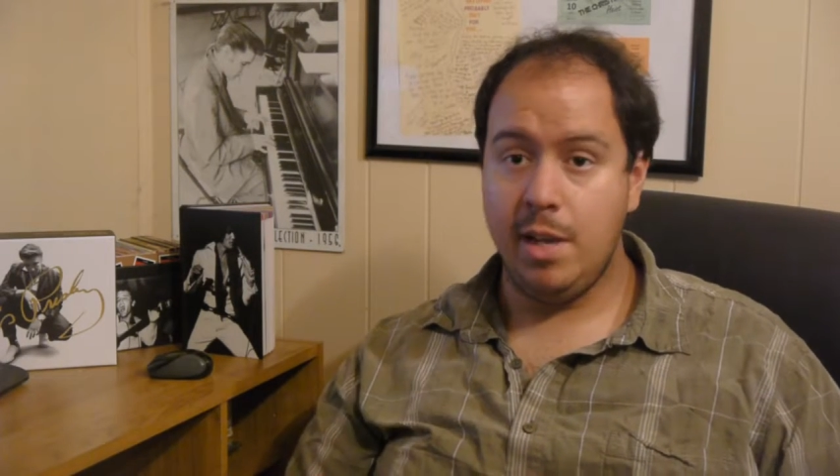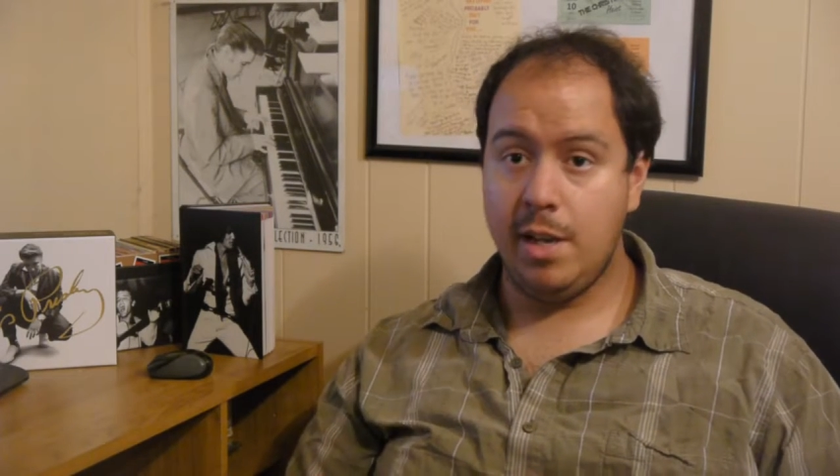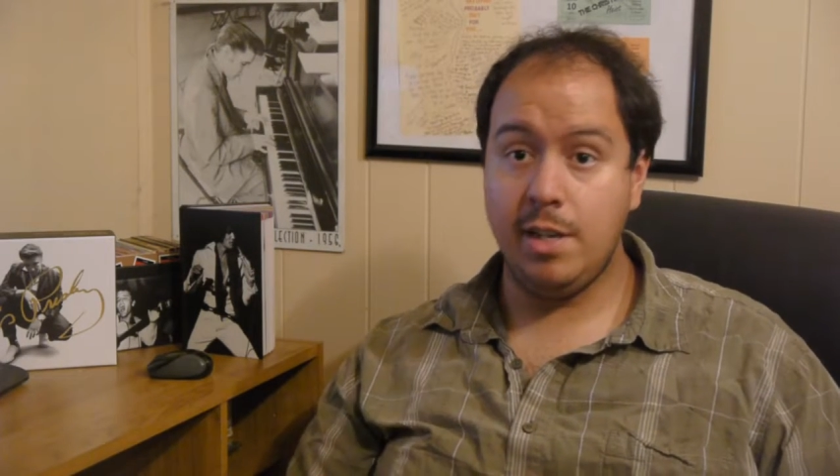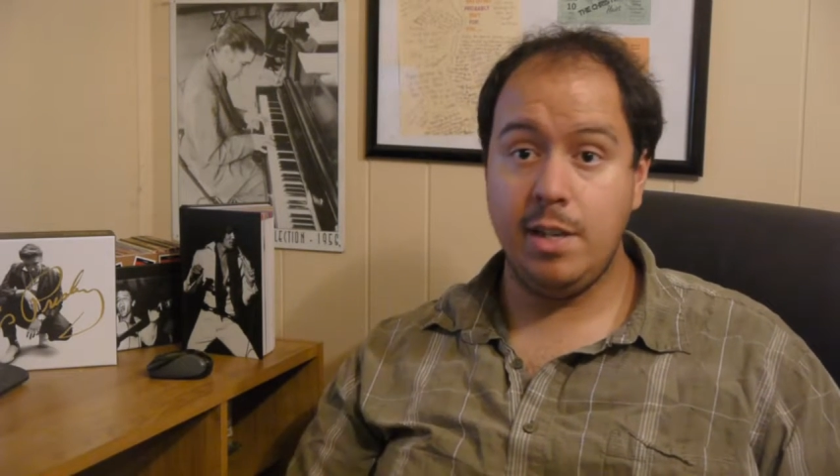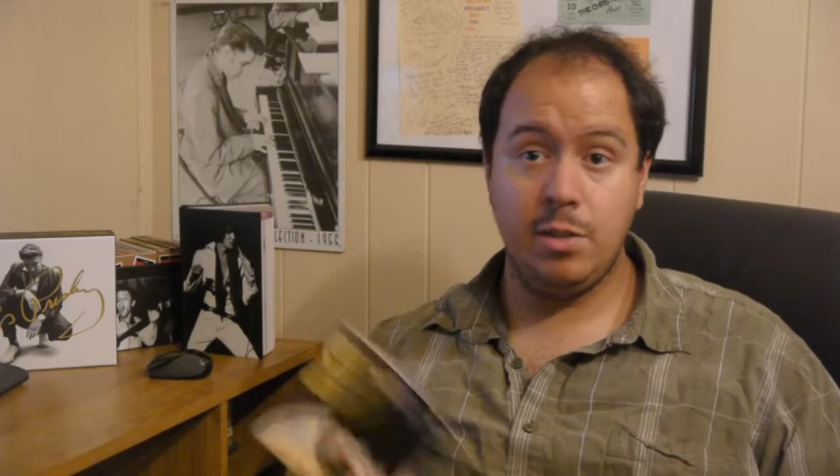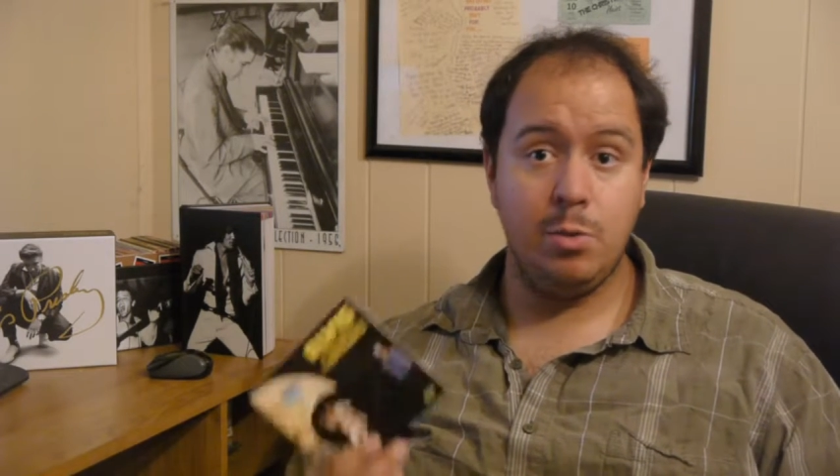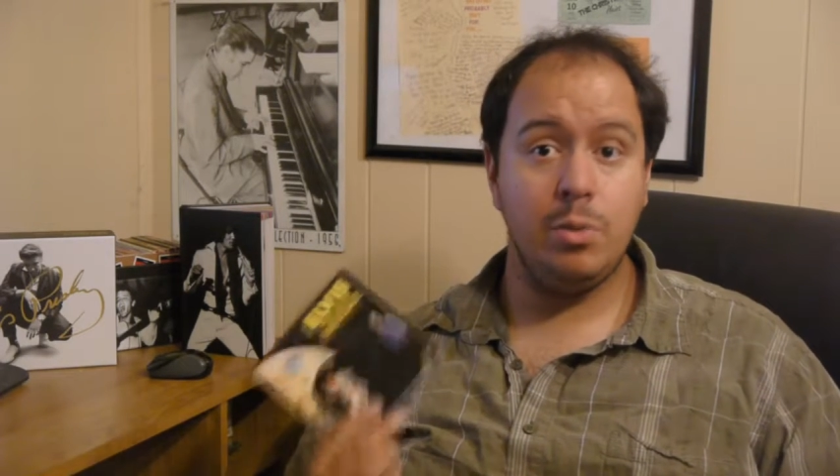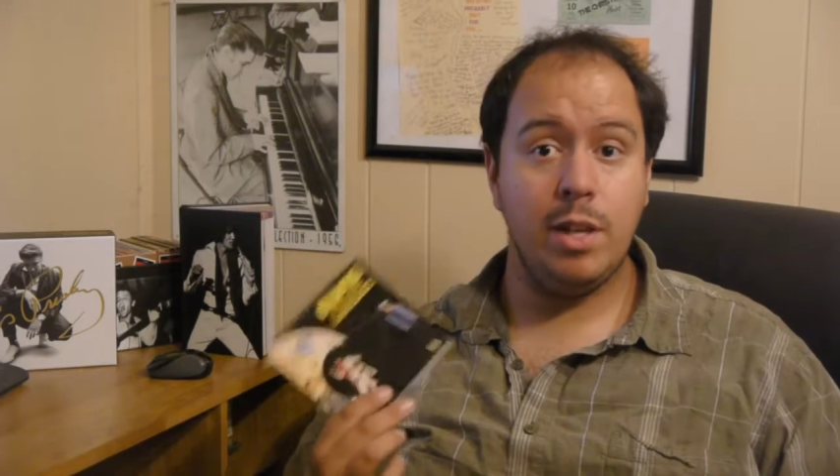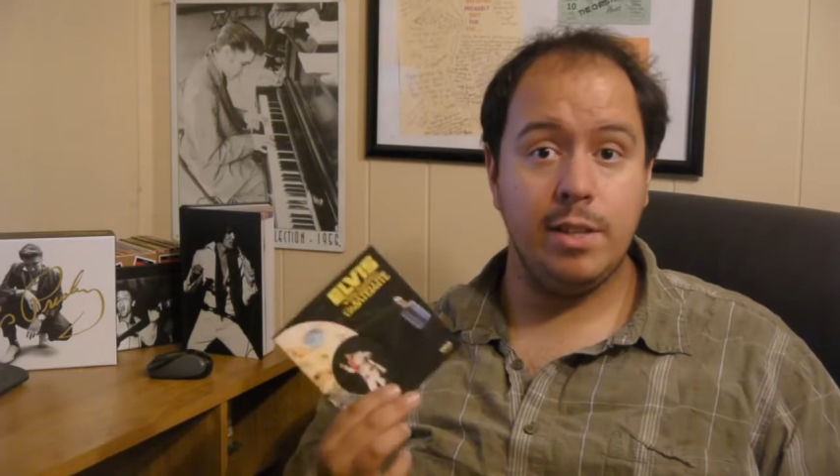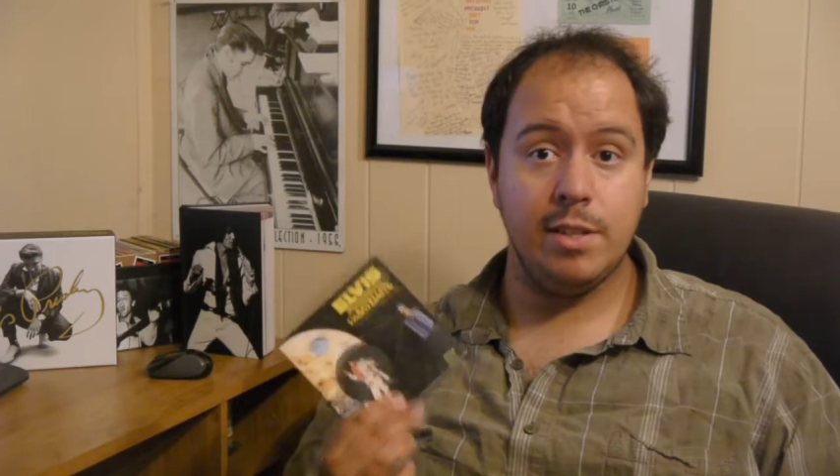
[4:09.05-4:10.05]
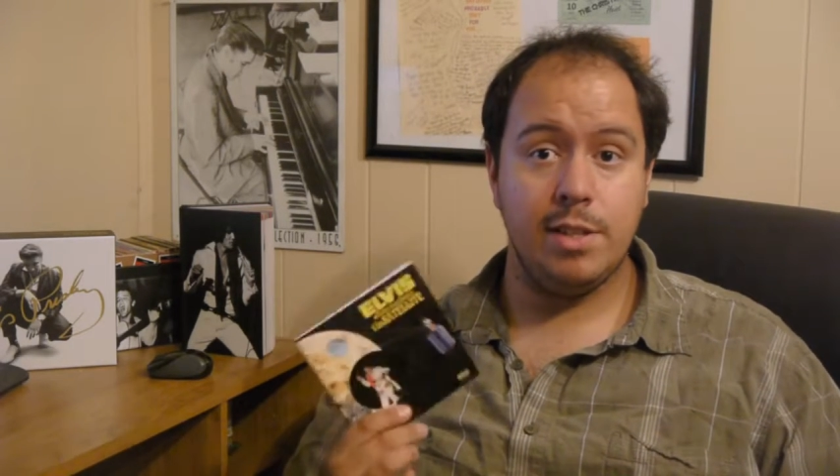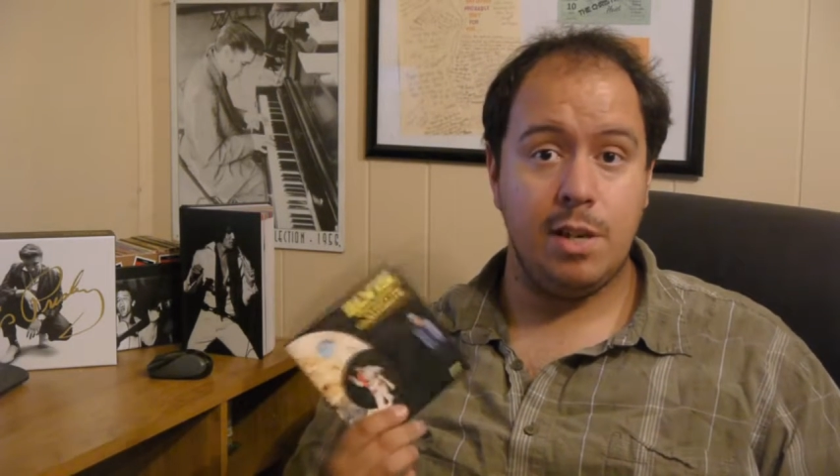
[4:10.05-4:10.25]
And I do like this